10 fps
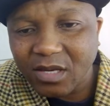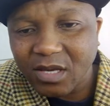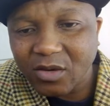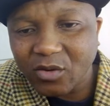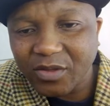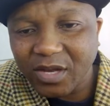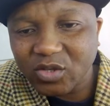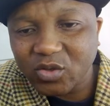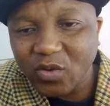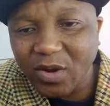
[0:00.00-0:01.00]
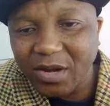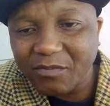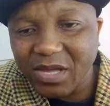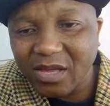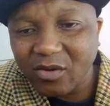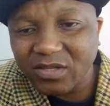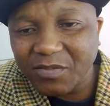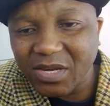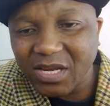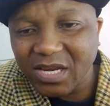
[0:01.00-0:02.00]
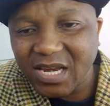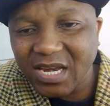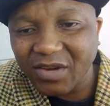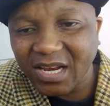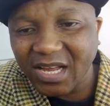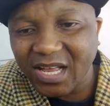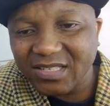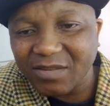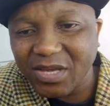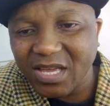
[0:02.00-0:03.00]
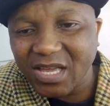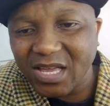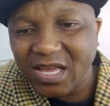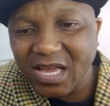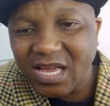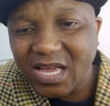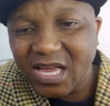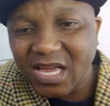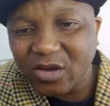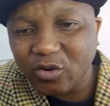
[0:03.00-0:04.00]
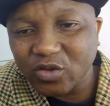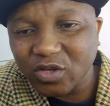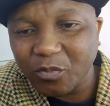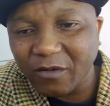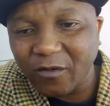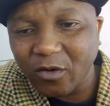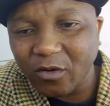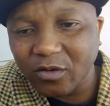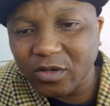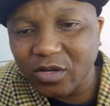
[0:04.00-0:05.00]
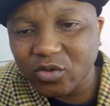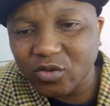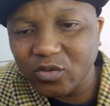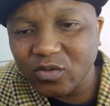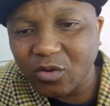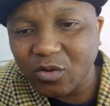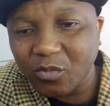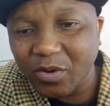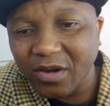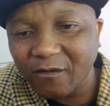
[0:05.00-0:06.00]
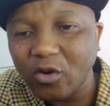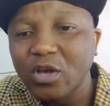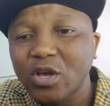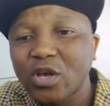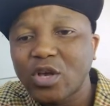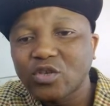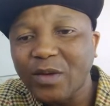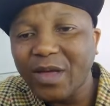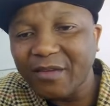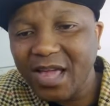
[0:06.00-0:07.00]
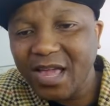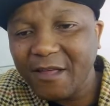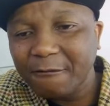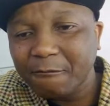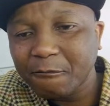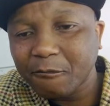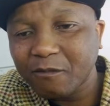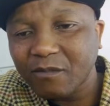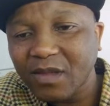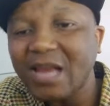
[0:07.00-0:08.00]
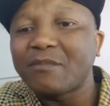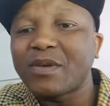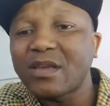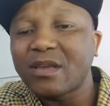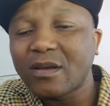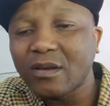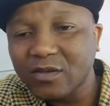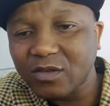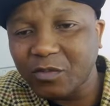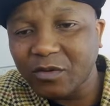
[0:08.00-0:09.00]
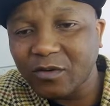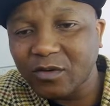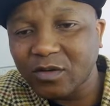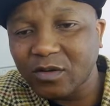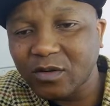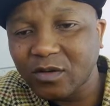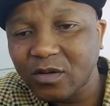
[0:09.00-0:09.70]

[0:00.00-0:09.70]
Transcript: equal to 32, and B. What is the B? Negative cancel. B equal to 0.4. Equal to 0.4. So we have A and B. Oh, 0.4, sorry.